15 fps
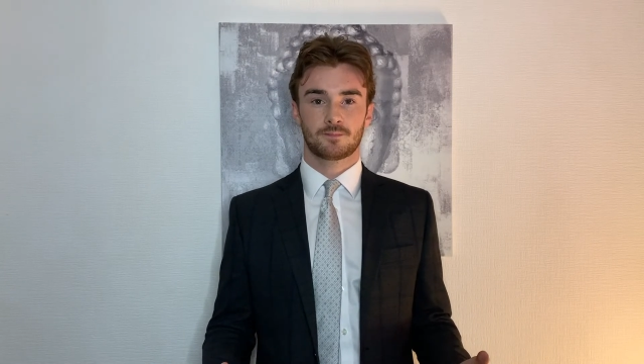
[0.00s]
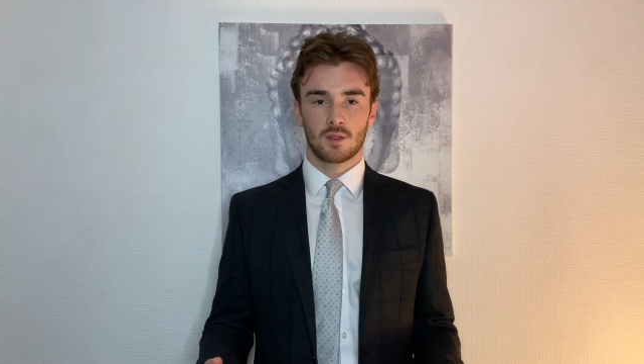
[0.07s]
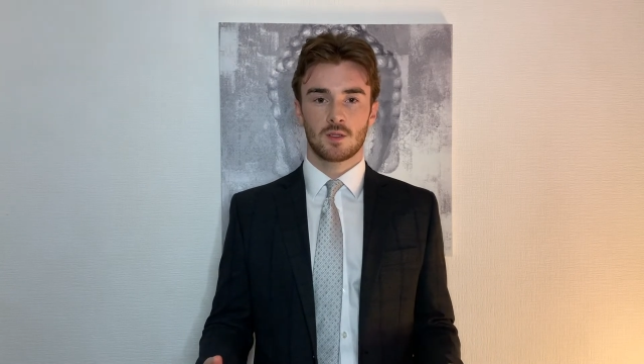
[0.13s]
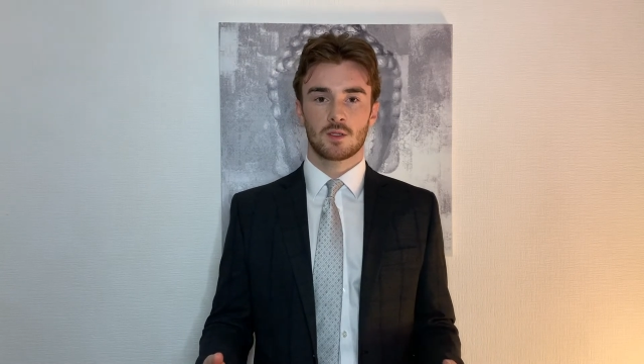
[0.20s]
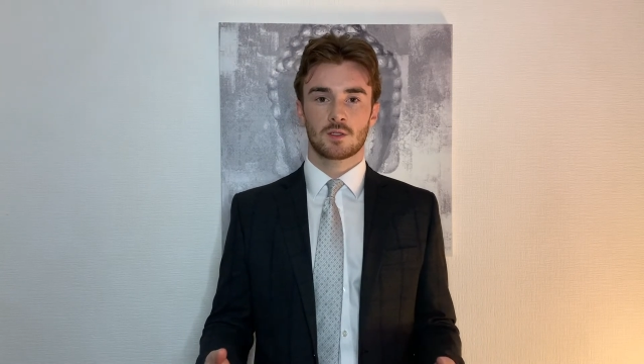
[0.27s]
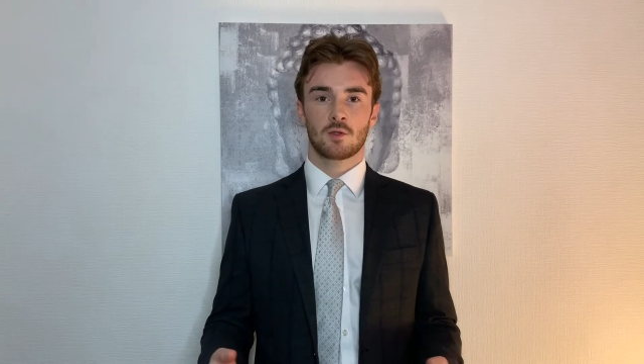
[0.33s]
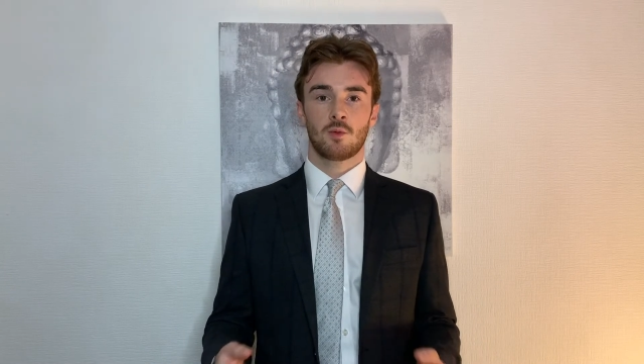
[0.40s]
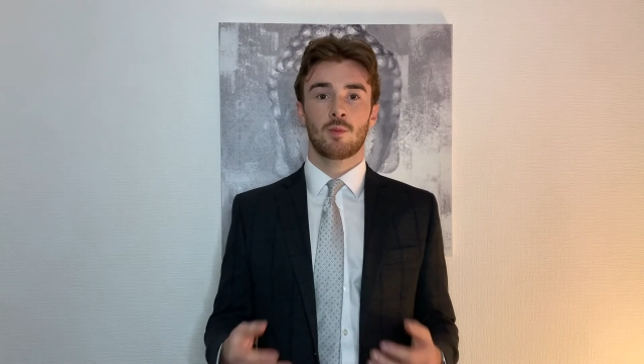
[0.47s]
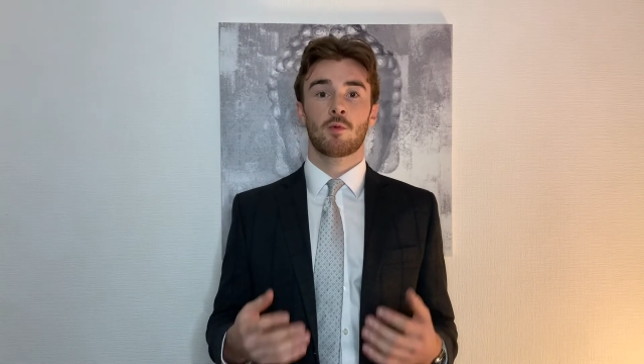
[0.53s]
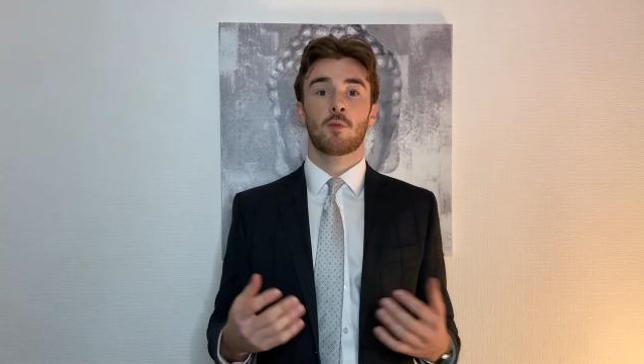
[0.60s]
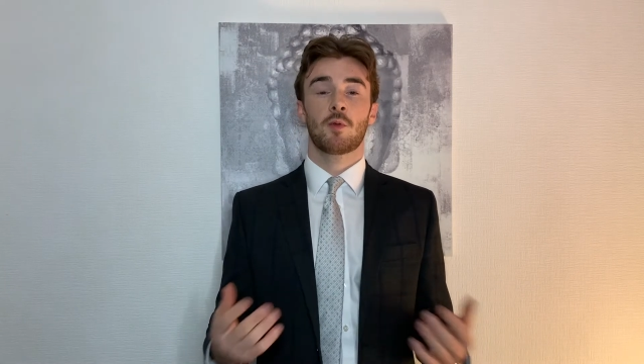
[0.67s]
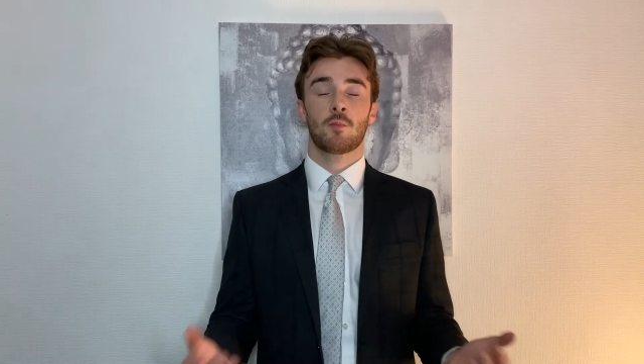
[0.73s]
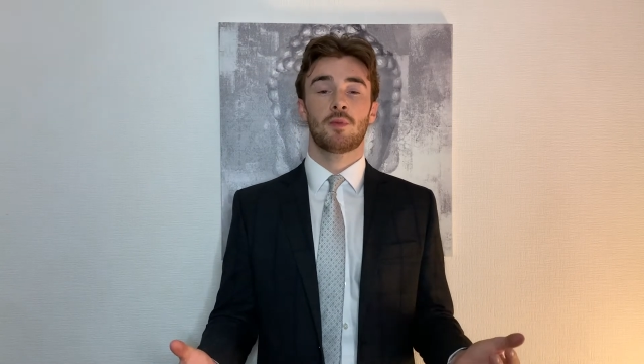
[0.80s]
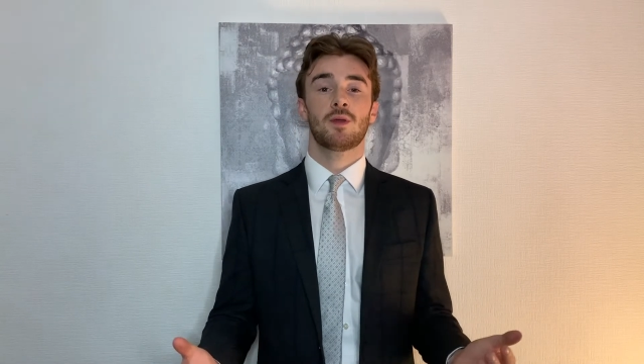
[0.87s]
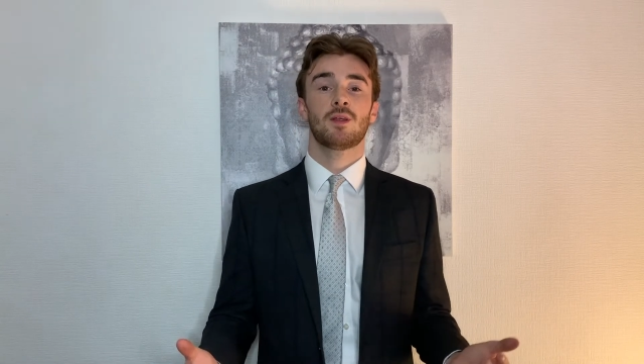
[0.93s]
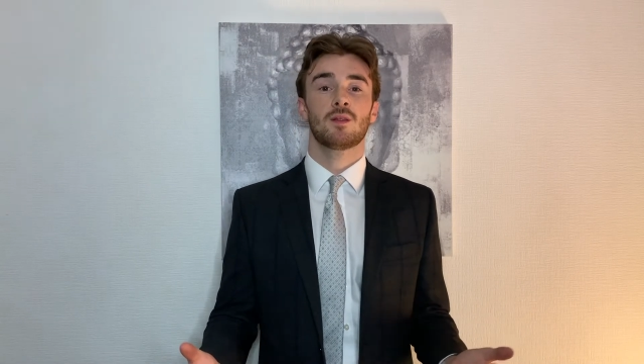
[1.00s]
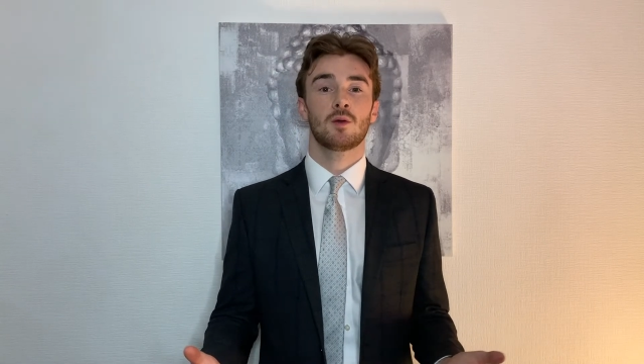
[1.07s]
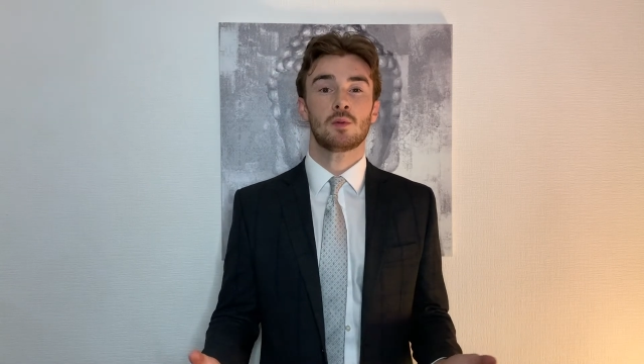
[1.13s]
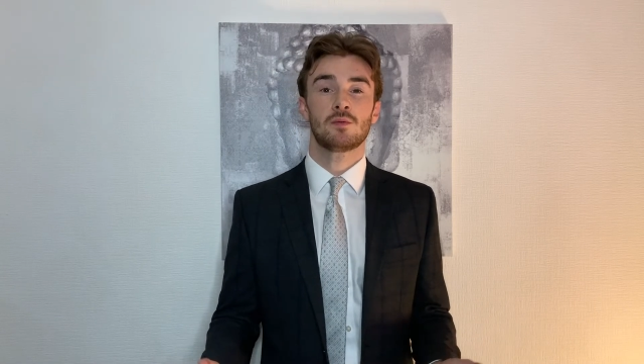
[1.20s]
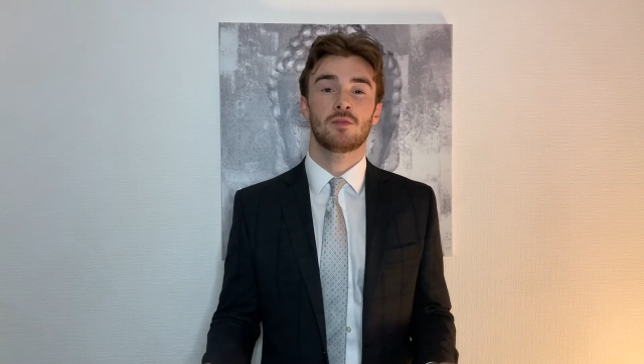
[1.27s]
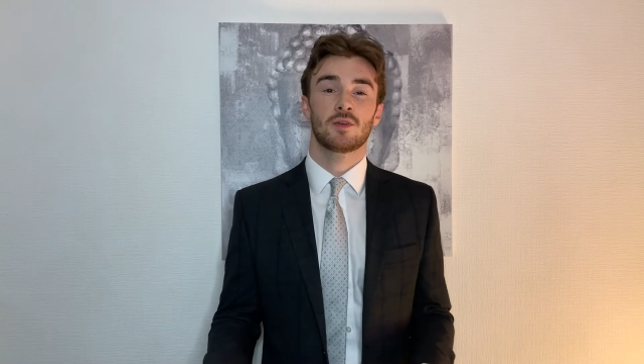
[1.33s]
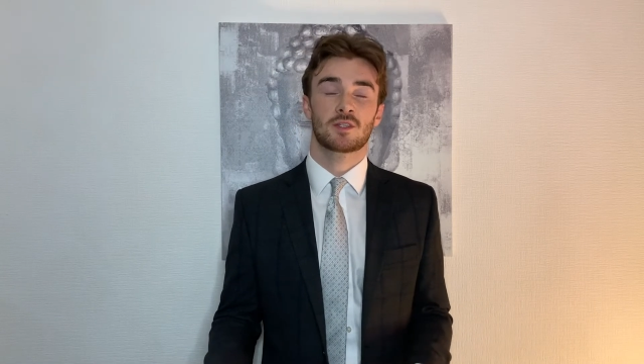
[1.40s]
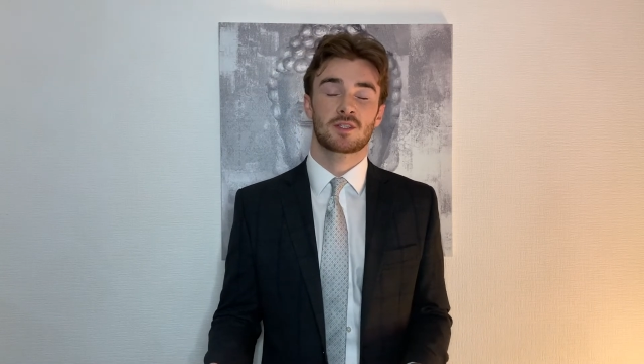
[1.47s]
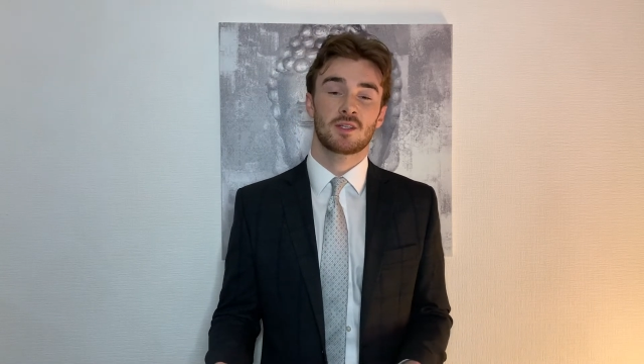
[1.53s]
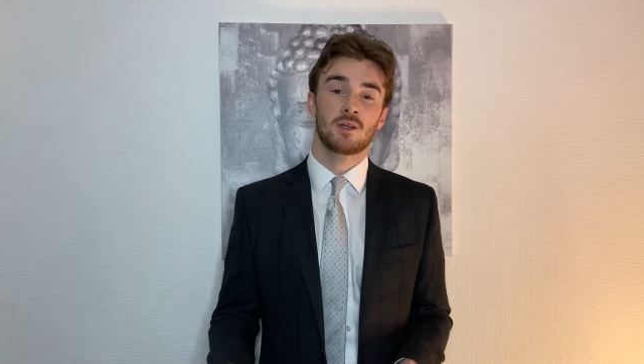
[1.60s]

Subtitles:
So when we're preparing the home for sale,